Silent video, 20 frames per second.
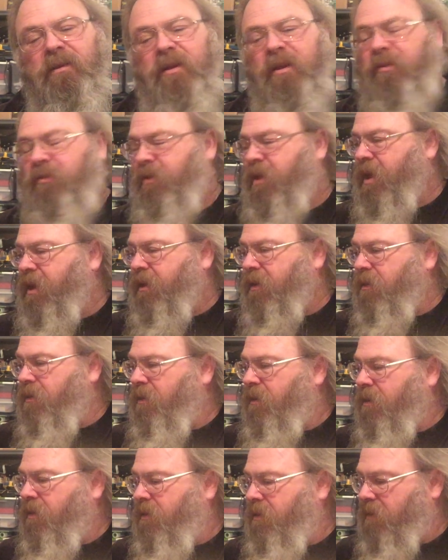he's got.
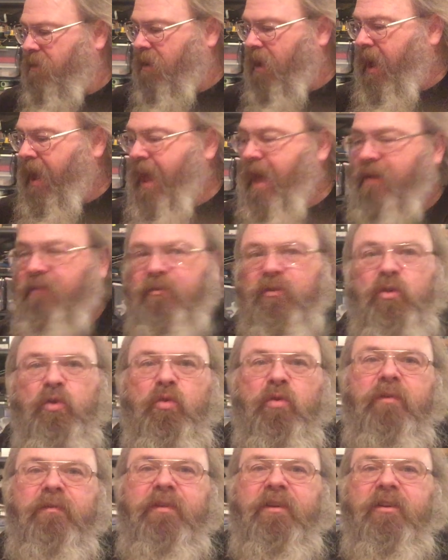I have
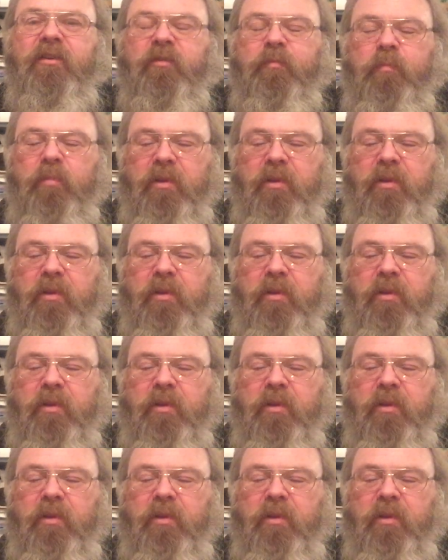two of his